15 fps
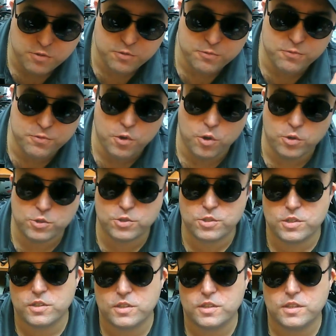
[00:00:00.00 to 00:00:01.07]
first
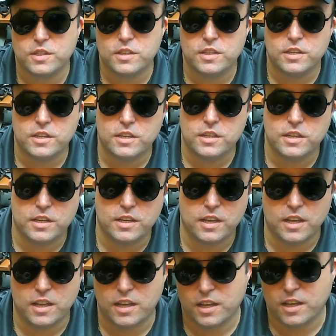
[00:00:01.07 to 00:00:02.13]

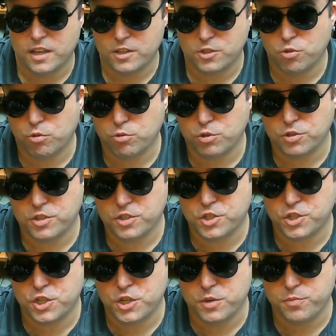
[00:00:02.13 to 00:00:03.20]
uh, solder this
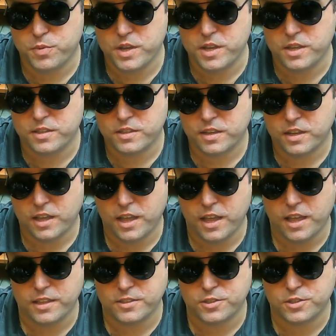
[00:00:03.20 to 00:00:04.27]
chip in
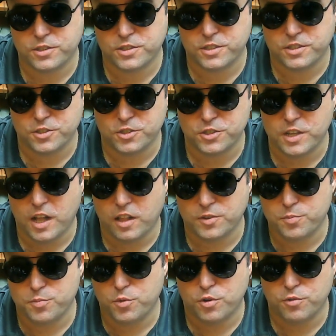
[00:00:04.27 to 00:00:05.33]
and install
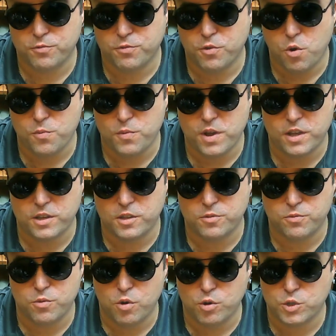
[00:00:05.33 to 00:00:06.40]
reborn firmware it
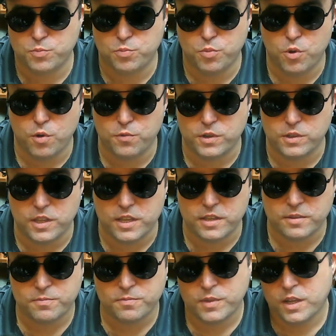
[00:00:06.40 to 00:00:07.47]
works perfectly
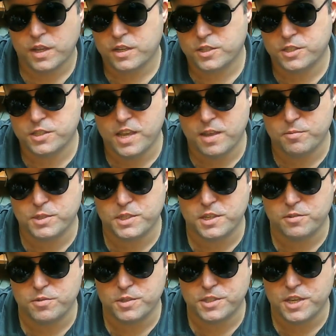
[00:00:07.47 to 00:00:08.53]
same thing
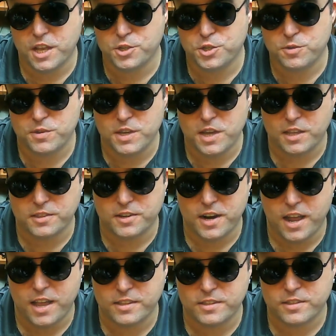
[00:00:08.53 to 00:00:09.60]
with IJV I
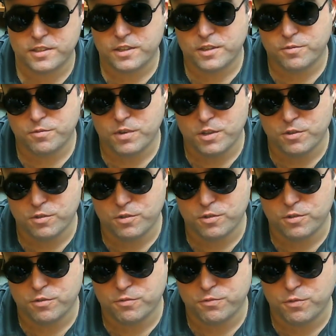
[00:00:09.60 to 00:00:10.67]
tried when
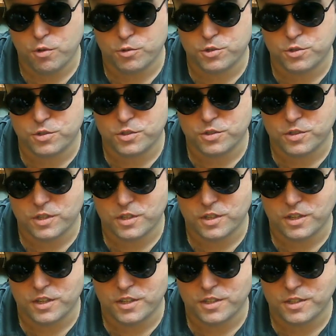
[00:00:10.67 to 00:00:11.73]
you first
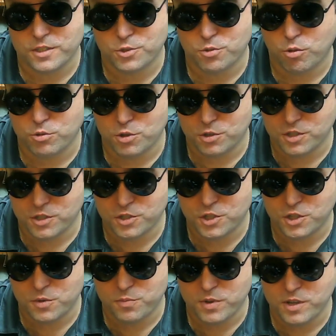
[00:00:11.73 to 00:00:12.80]
uh, solder this
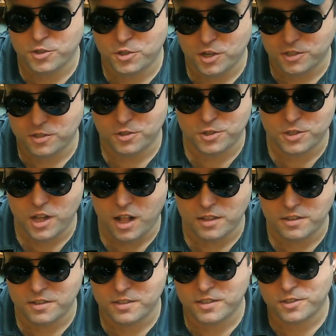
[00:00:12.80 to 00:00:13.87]
chip in just install
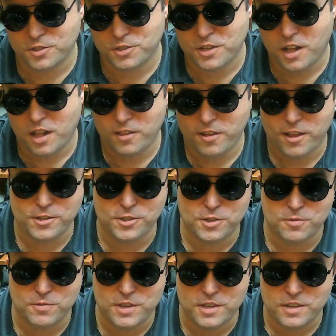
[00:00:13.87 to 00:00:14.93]
it install
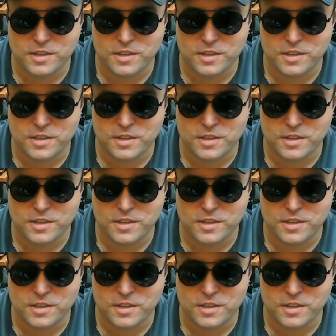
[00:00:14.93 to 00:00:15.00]
IJV